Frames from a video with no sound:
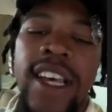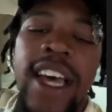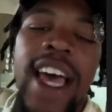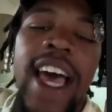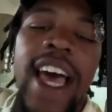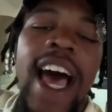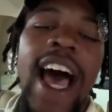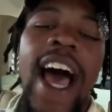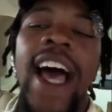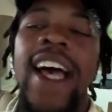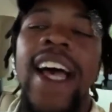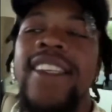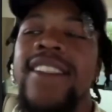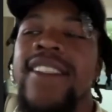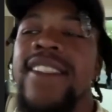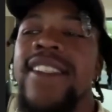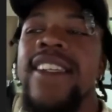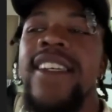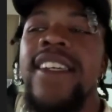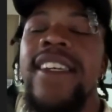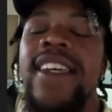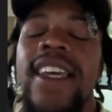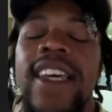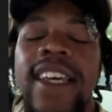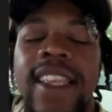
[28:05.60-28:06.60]
I see
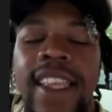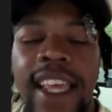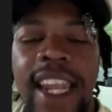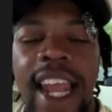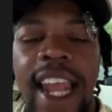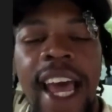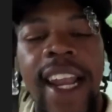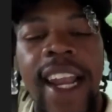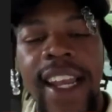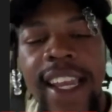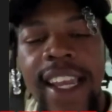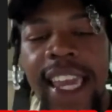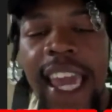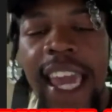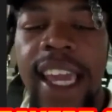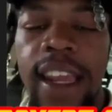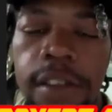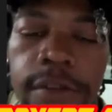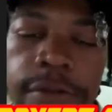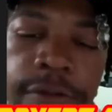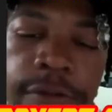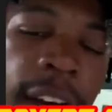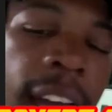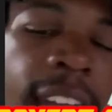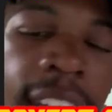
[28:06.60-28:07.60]
that I done gave the
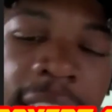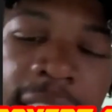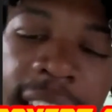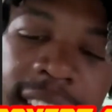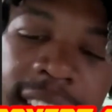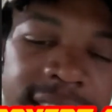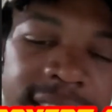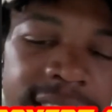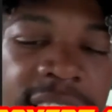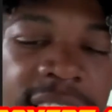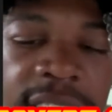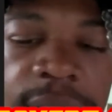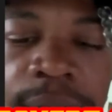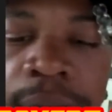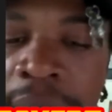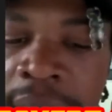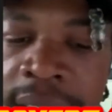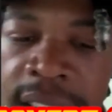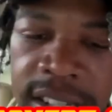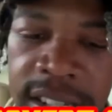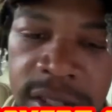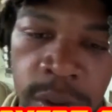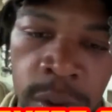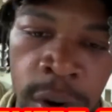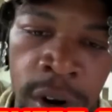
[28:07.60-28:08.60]
fans their
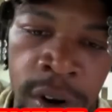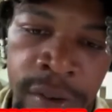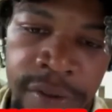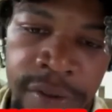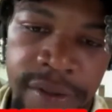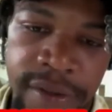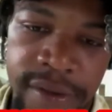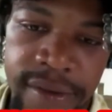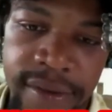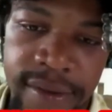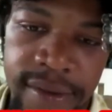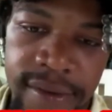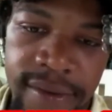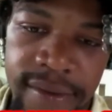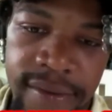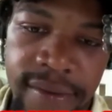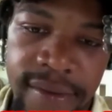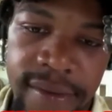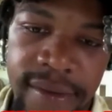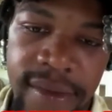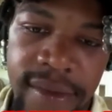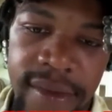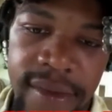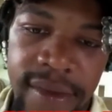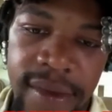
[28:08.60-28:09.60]
money's worth.
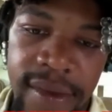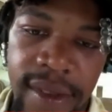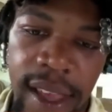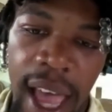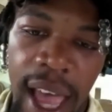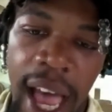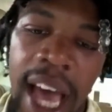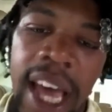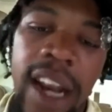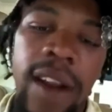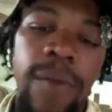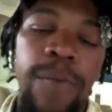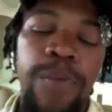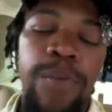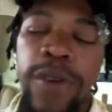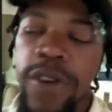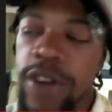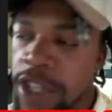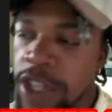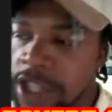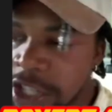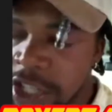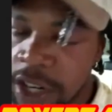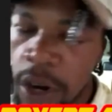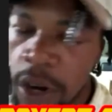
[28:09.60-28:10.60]
I done put a
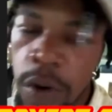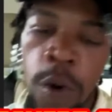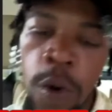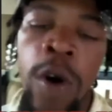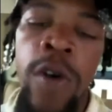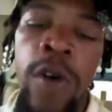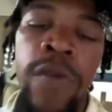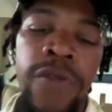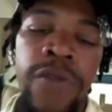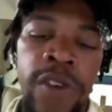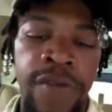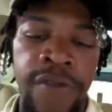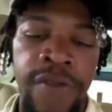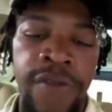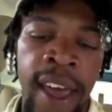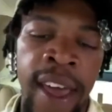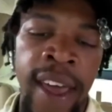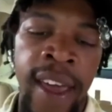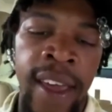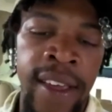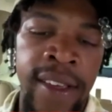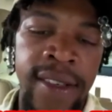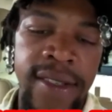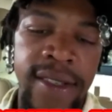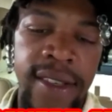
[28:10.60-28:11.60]
show on for the
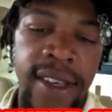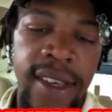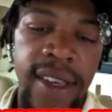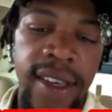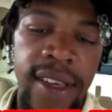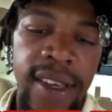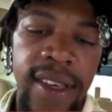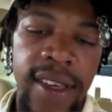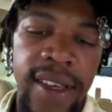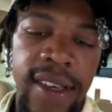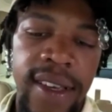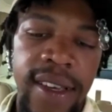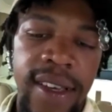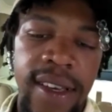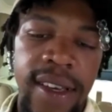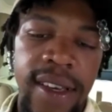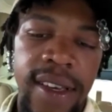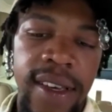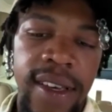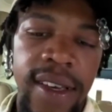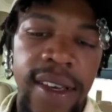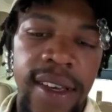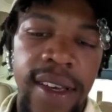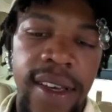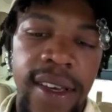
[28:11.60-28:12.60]
fans.
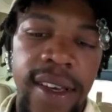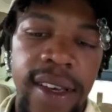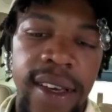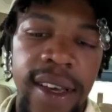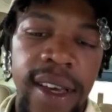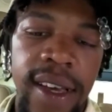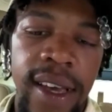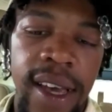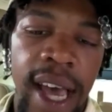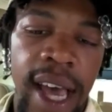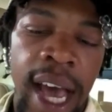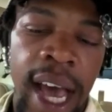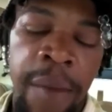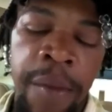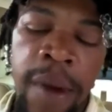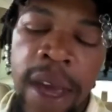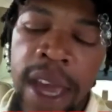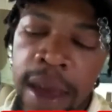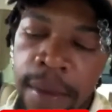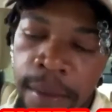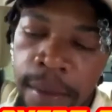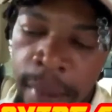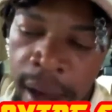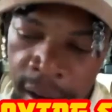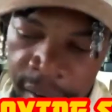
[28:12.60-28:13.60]
I made
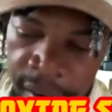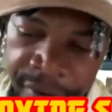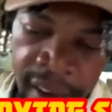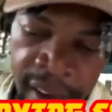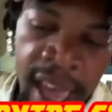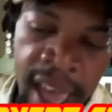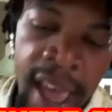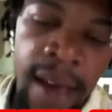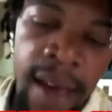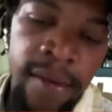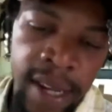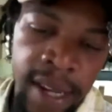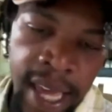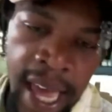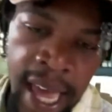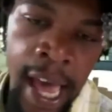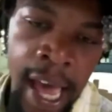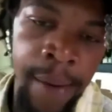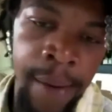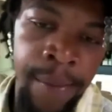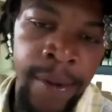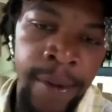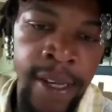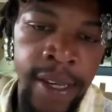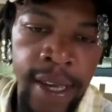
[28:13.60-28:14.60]
my family
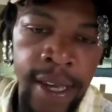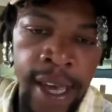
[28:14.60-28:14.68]
happy.